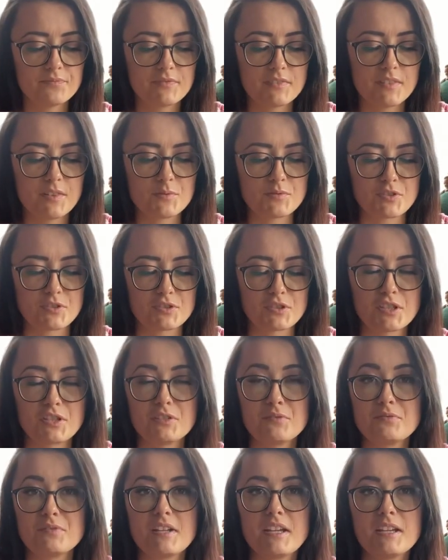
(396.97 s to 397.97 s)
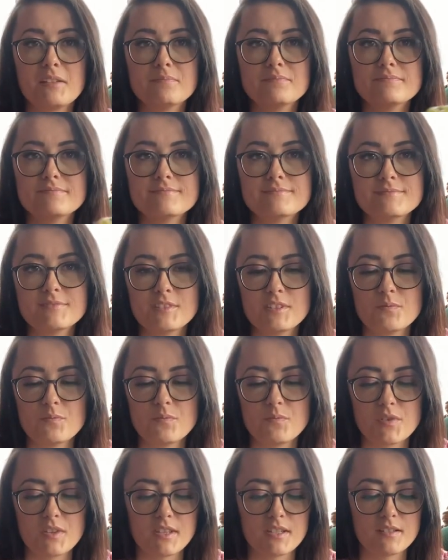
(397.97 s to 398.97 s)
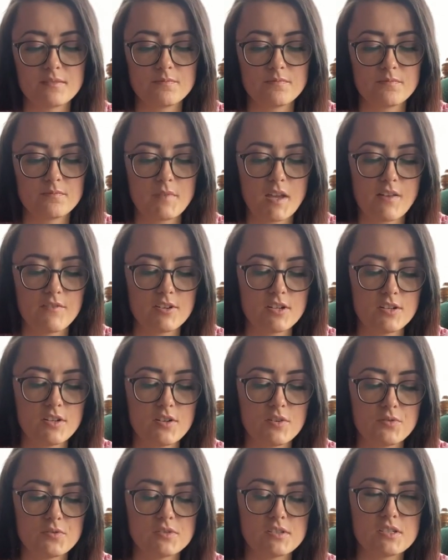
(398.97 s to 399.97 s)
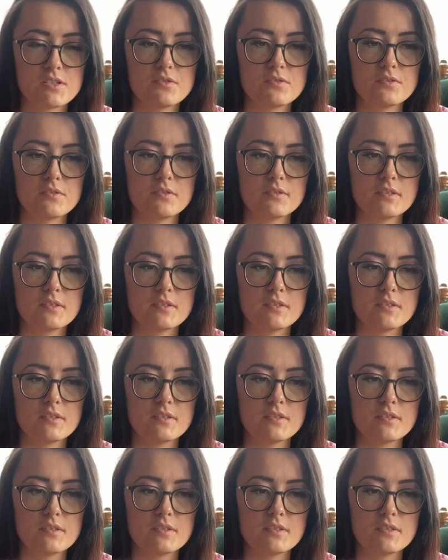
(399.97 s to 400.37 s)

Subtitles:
it was just a cute name, with it having a nod to